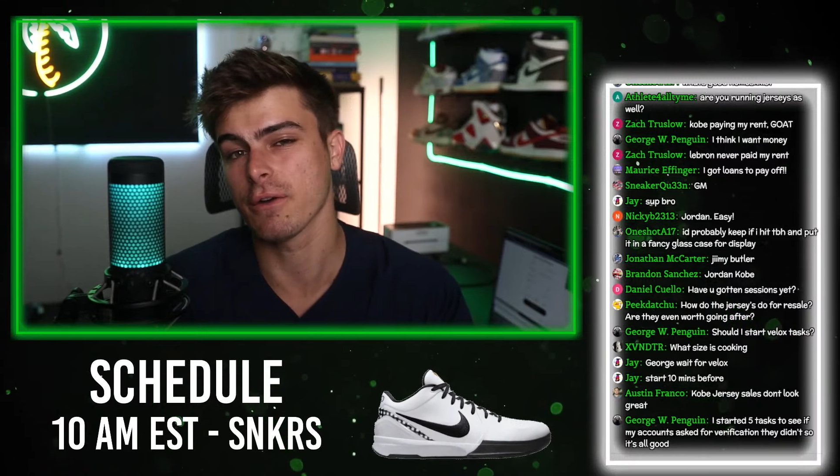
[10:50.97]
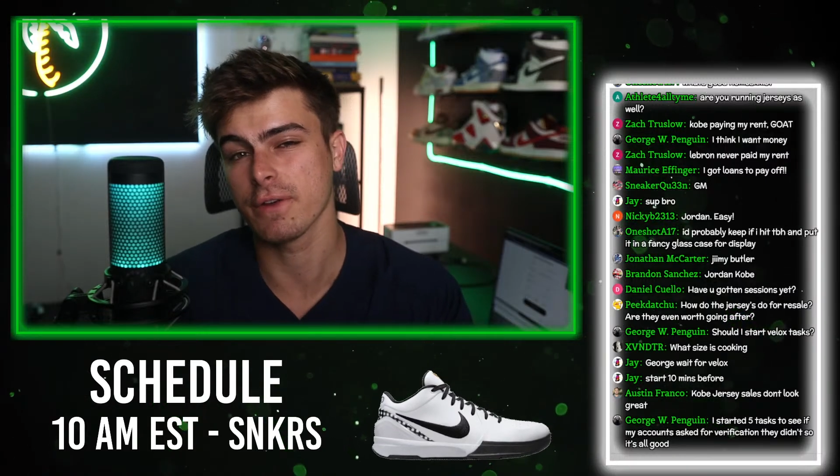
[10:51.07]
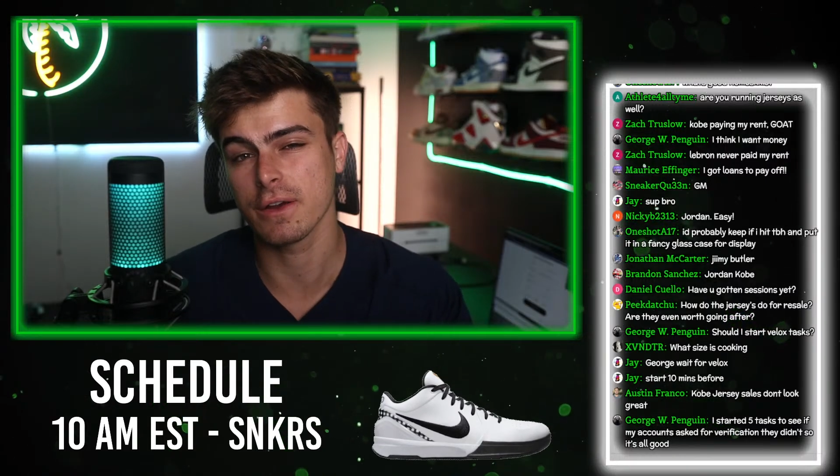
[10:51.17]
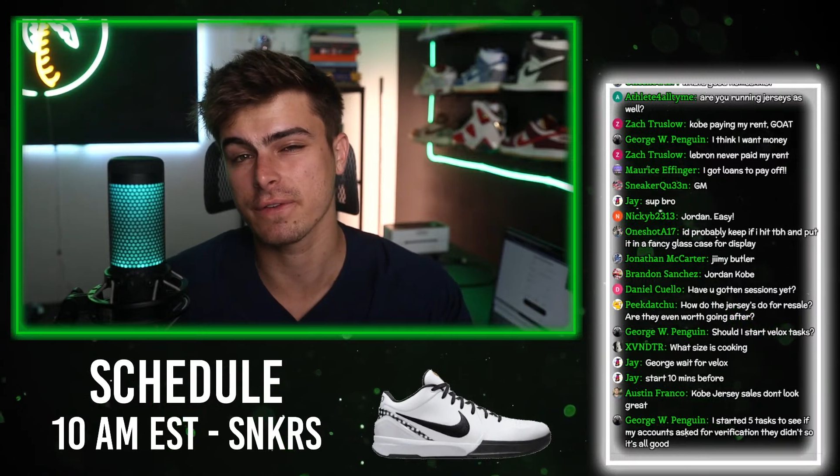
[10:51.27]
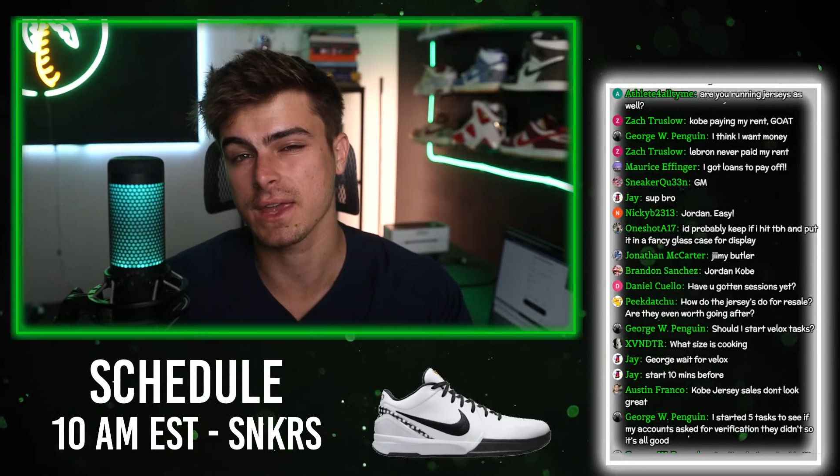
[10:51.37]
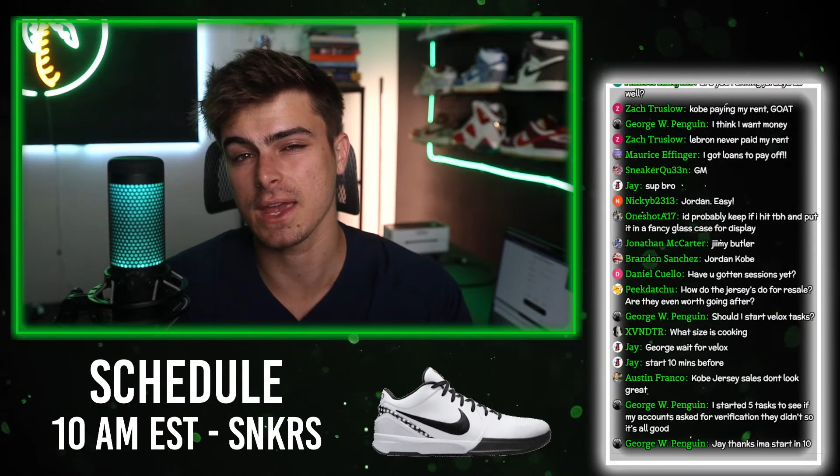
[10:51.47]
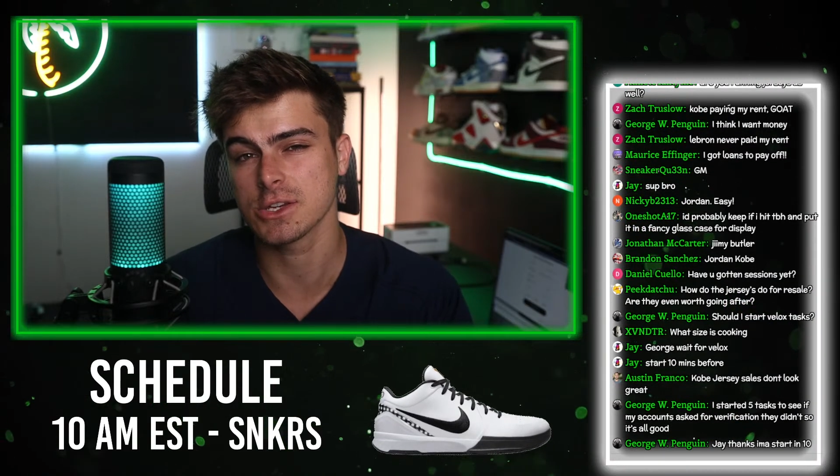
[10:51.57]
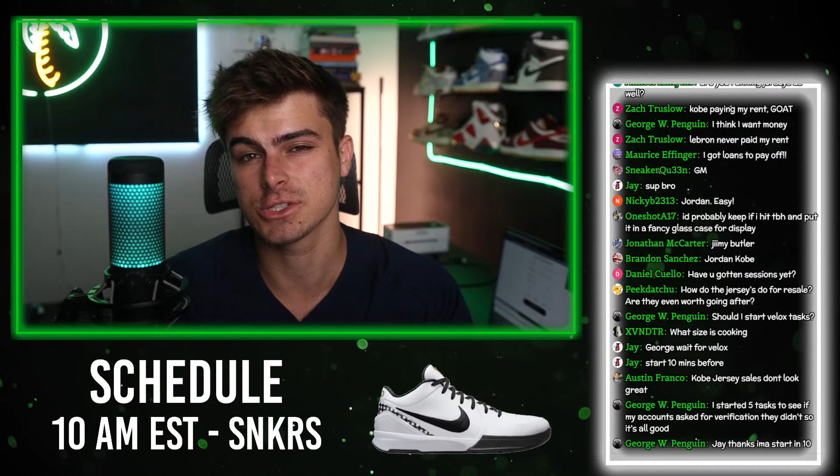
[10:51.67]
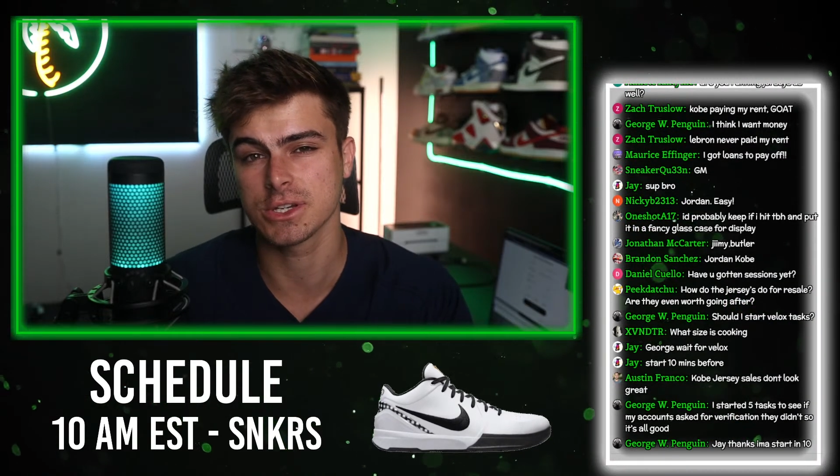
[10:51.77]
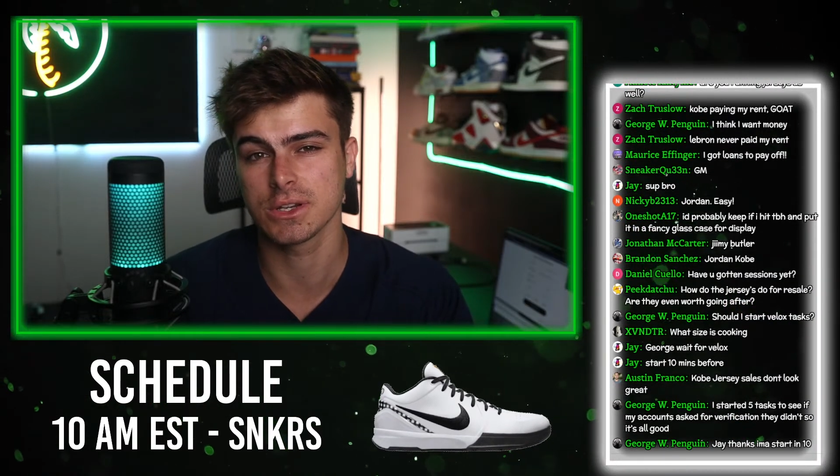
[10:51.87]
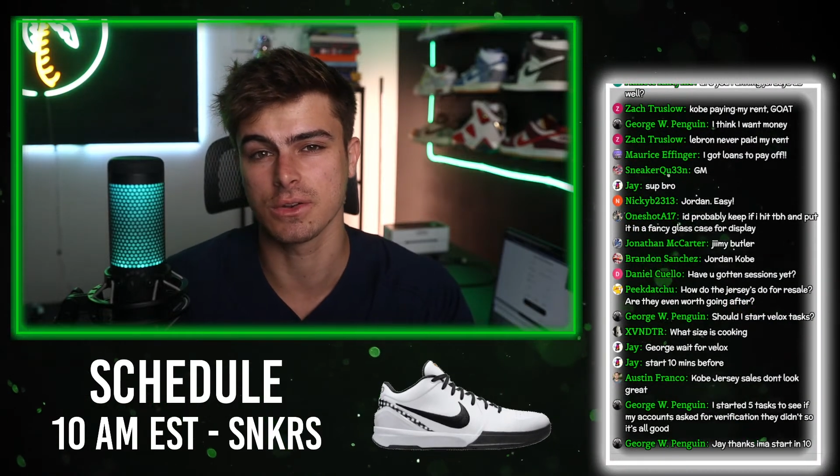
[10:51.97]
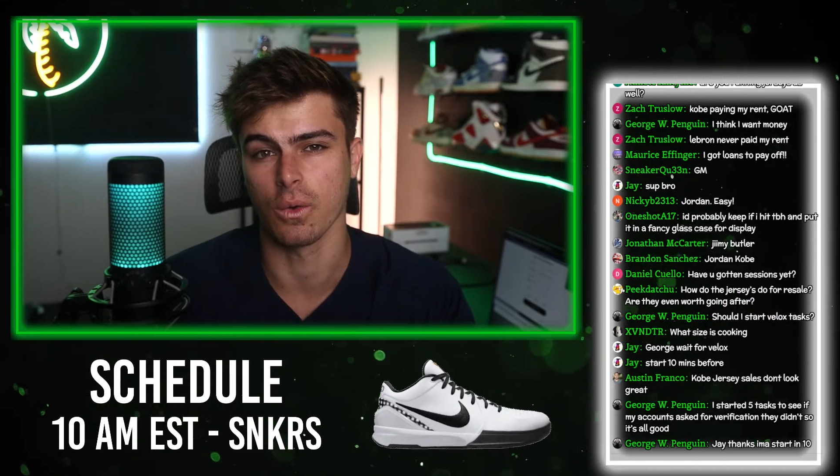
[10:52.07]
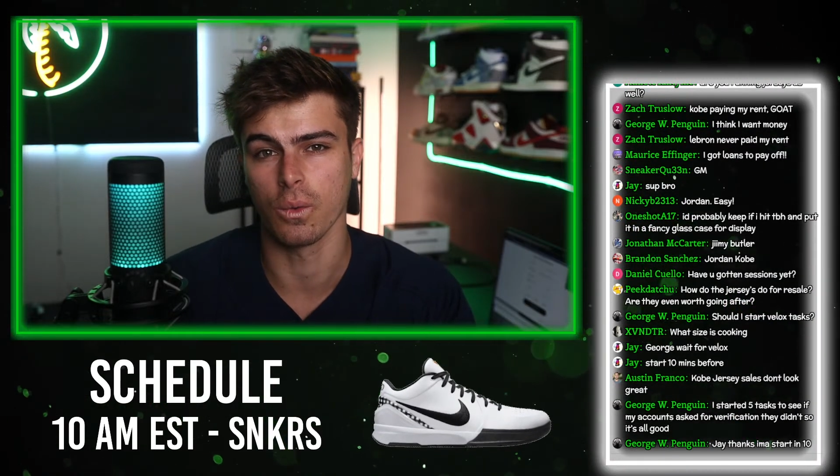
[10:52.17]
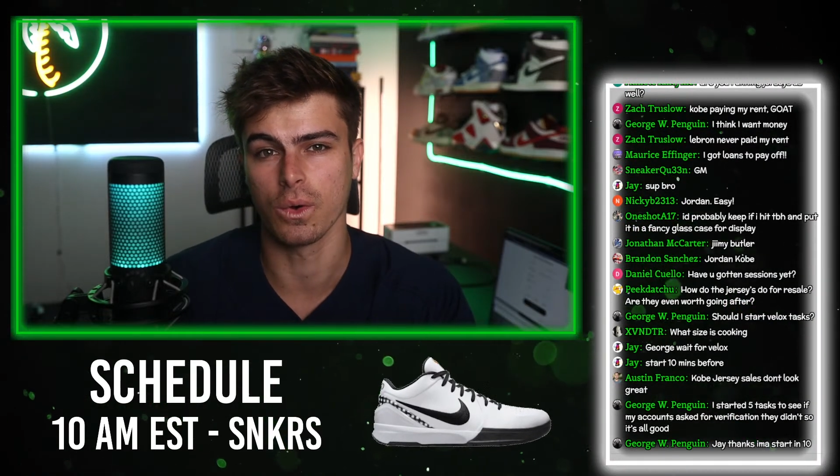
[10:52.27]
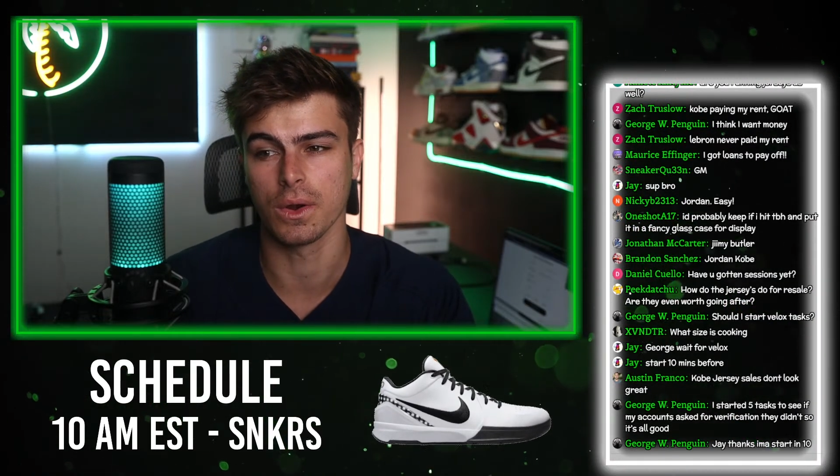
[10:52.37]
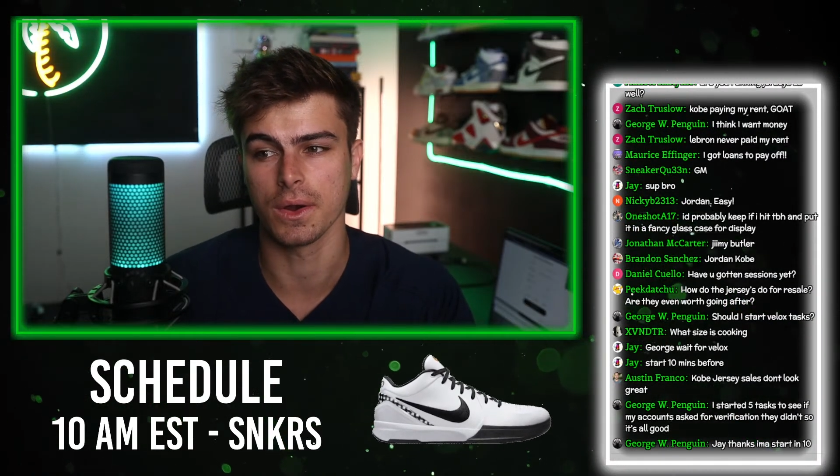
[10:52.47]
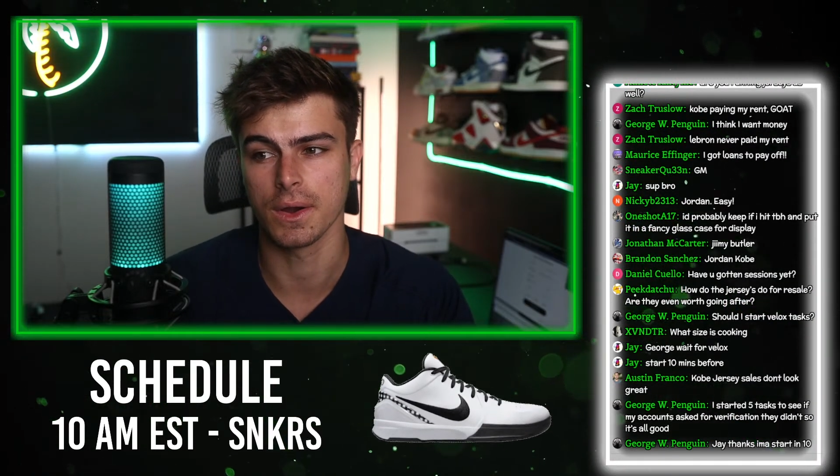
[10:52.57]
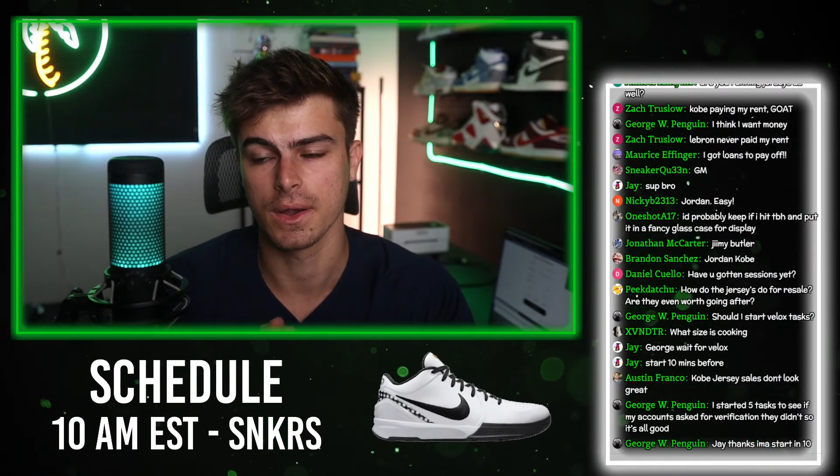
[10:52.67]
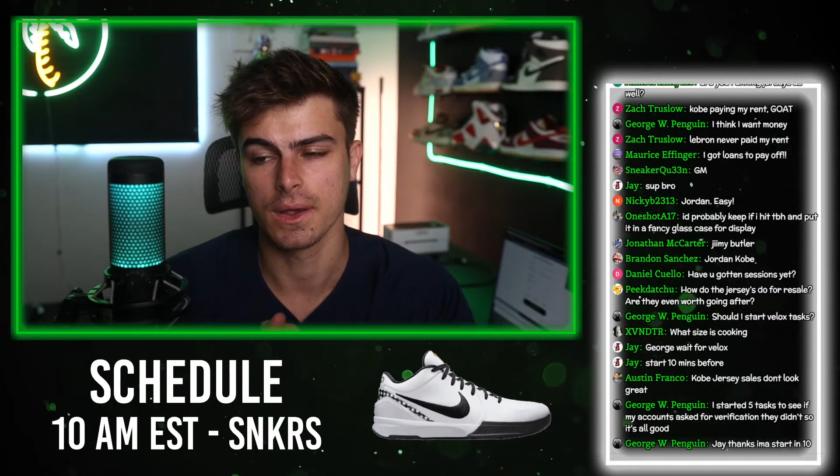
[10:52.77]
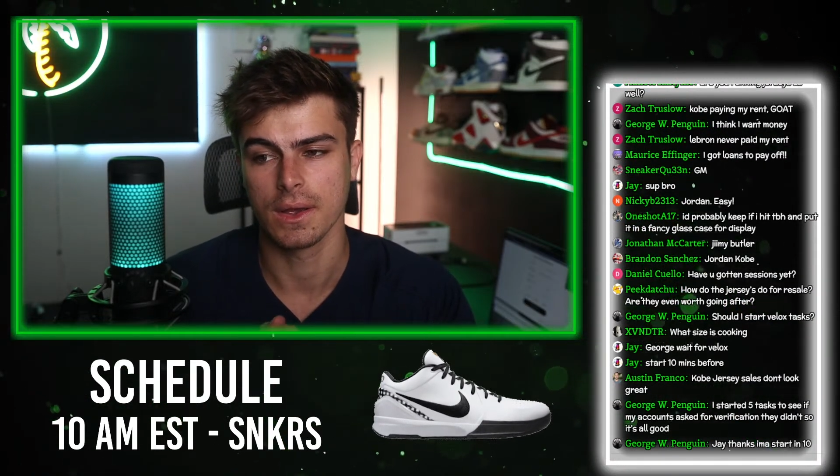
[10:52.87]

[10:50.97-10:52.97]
verification or